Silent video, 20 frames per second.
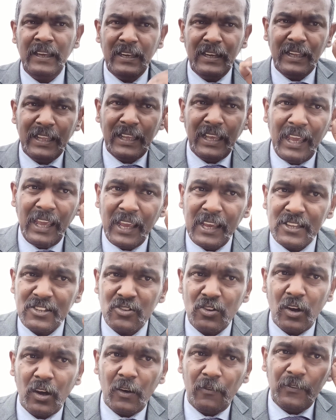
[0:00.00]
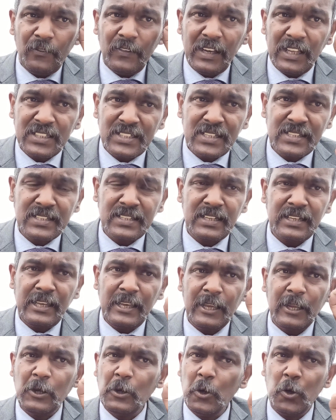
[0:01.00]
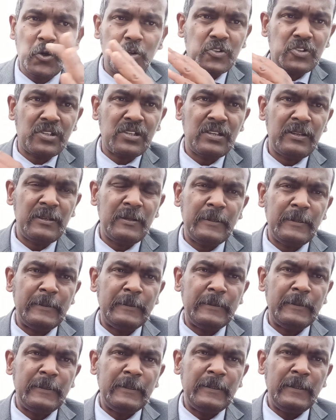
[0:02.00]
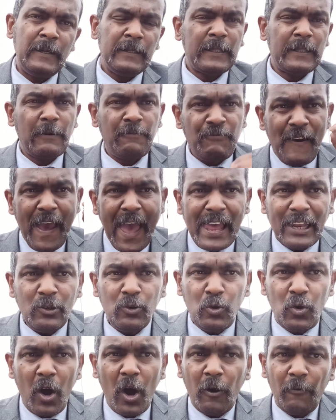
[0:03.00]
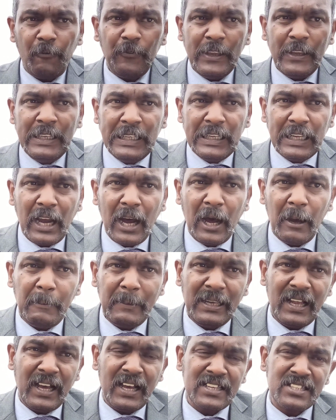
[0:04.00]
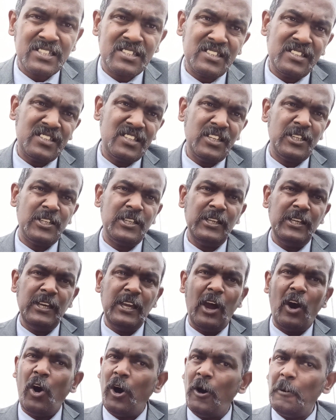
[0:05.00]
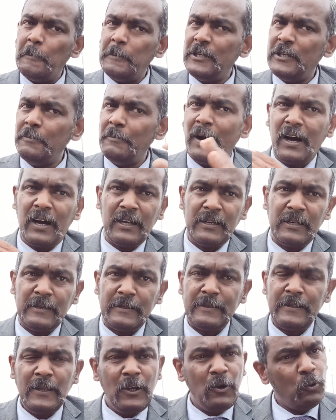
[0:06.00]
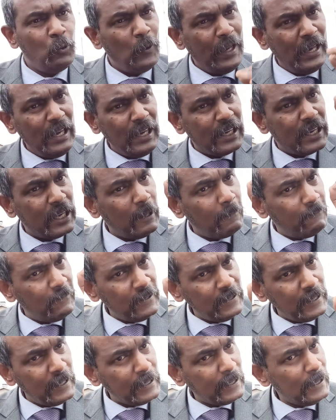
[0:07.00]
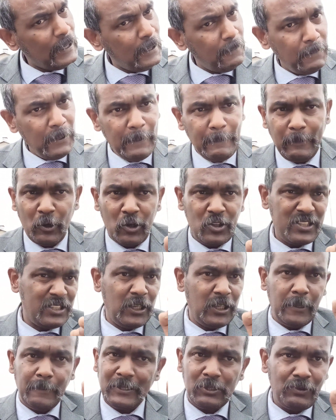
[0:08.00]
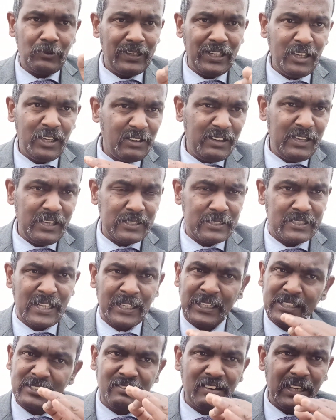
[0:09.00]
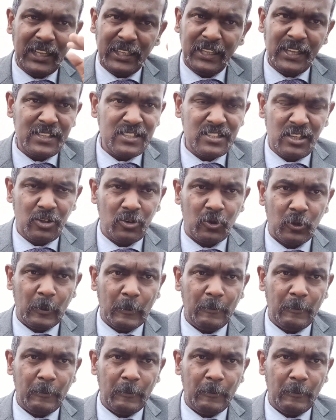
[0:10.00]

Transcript: case of necessary goods, the value of income elasticity of demand will definitely be positive. It will increase. That is greater than zero.